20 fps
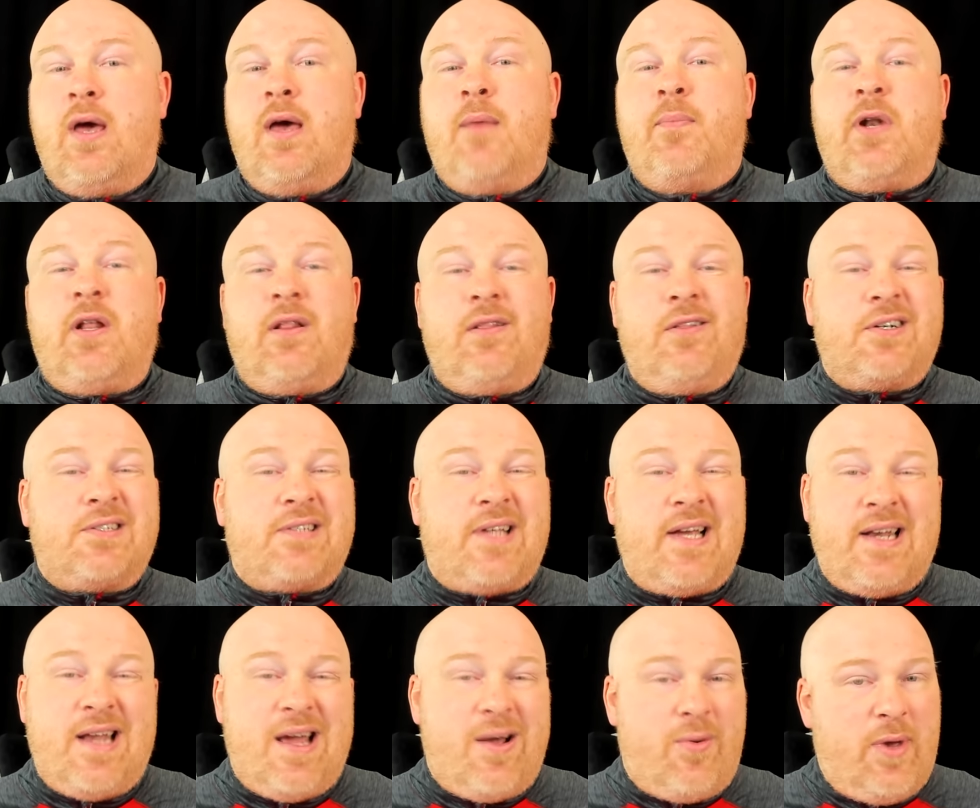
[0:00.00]
but it looks
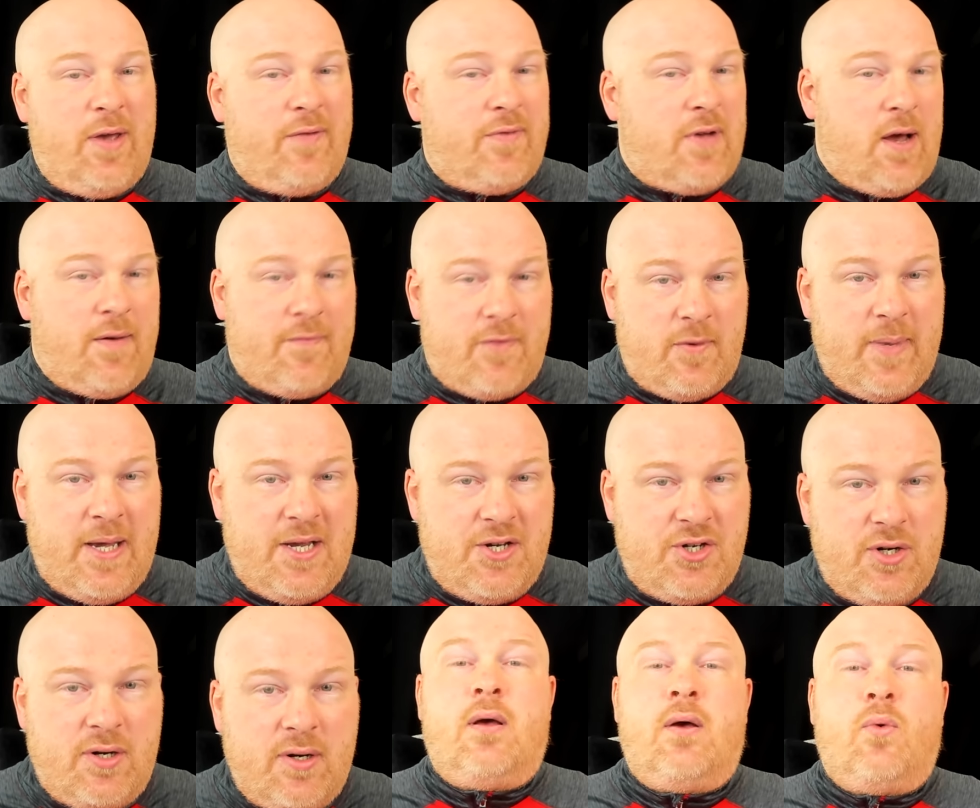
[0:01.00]
like now we have confirmation.